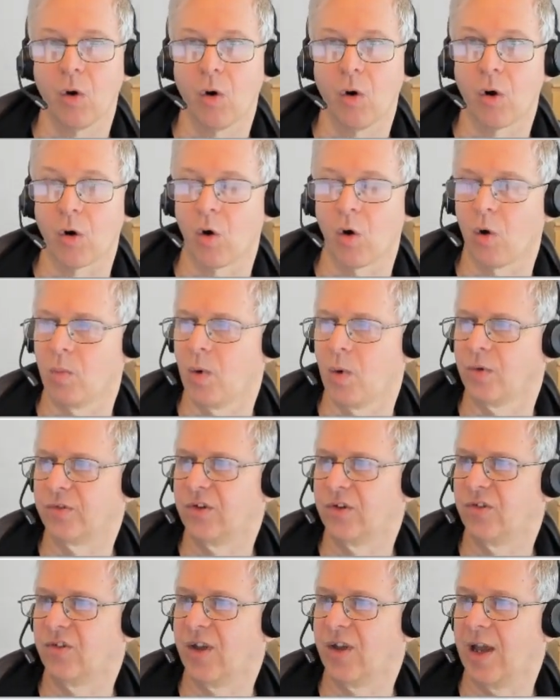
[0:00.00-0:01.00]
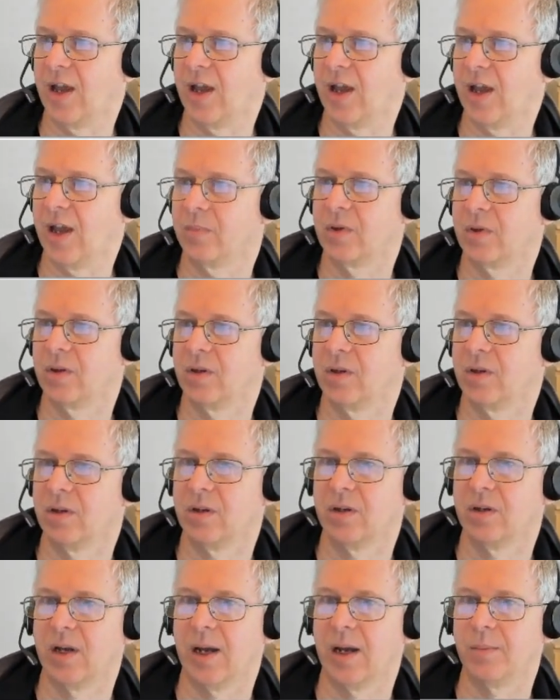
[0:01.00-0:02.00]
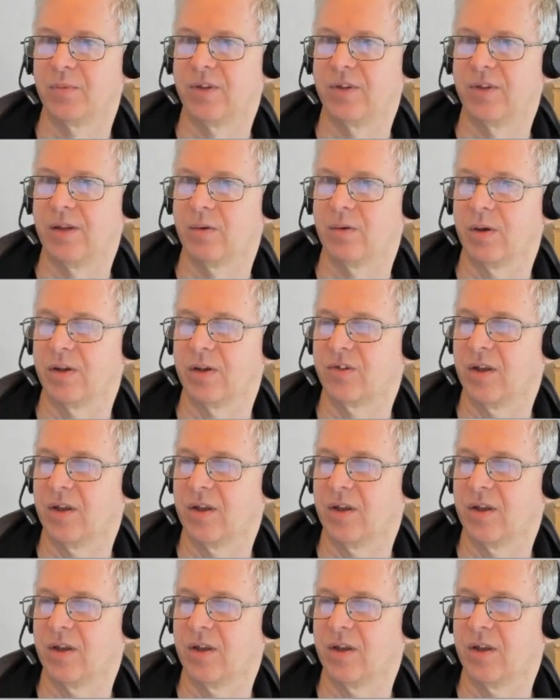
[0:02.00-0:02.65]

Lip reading: or almost the same. I'm still